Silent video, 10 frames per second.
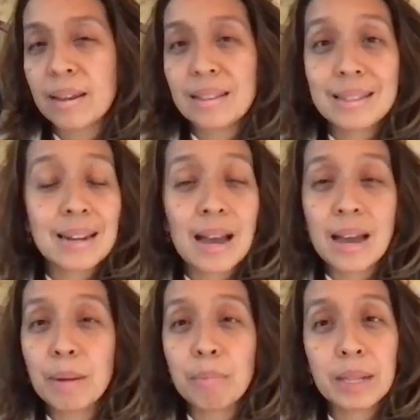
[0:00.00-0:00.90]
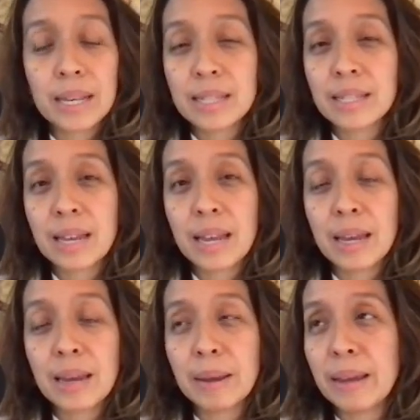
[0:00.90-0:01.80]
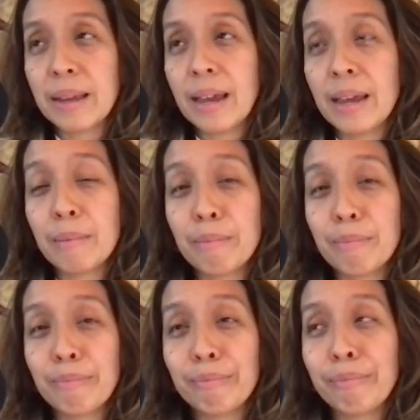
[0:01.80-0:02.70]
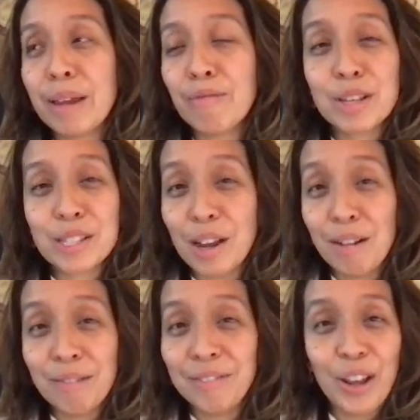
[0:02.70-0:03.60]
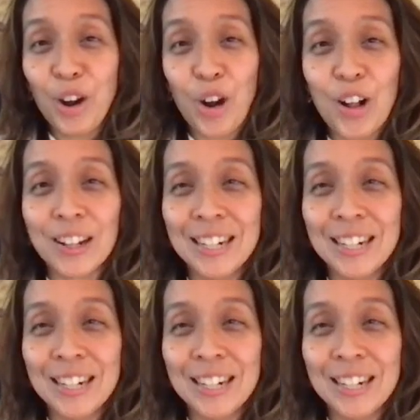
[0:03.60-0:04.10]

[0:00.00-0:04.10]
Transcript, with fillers: It's not a place I uh, I am envious of at all.